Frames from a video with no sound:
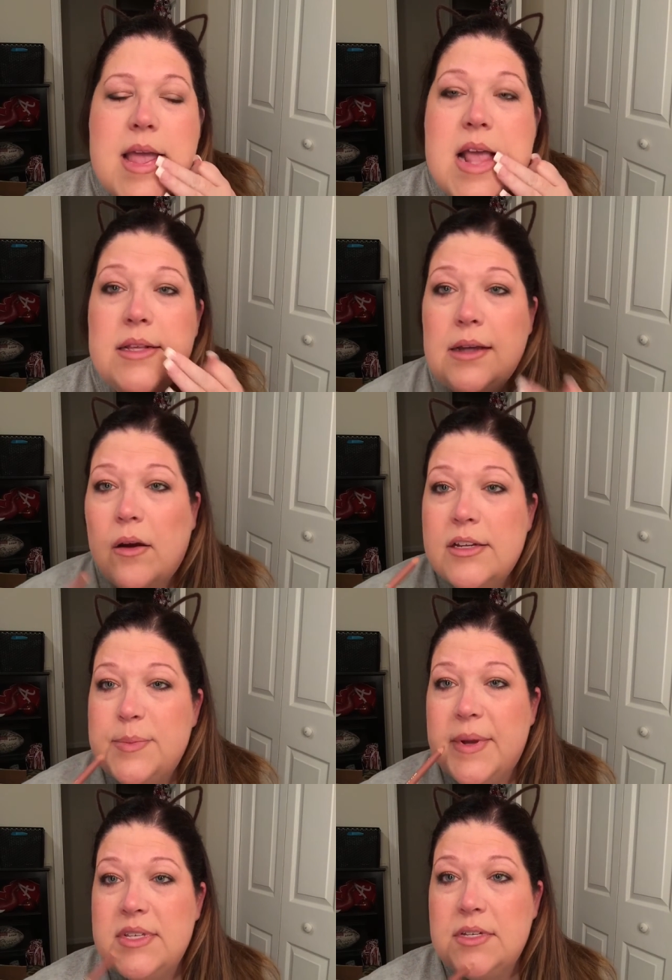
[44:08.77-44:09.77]
It's always
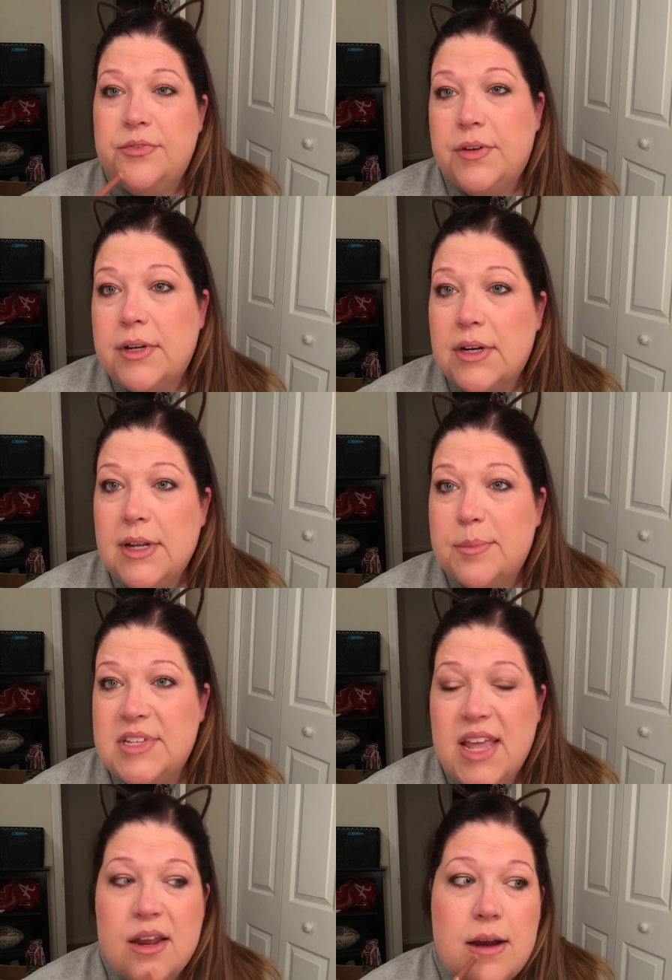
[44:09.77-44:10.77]
best to fill your lips
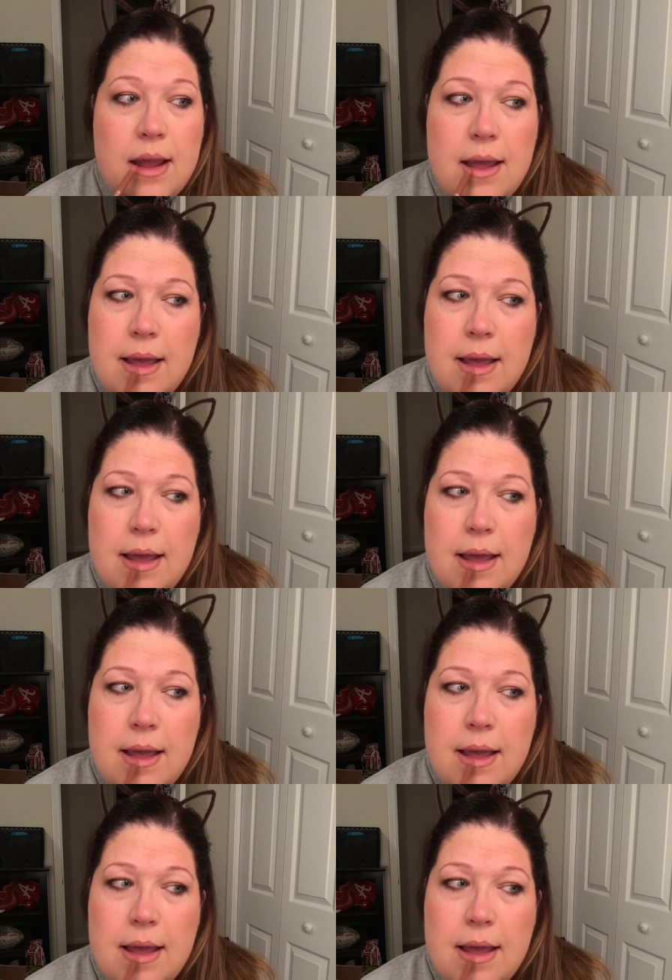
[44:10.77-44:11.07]
in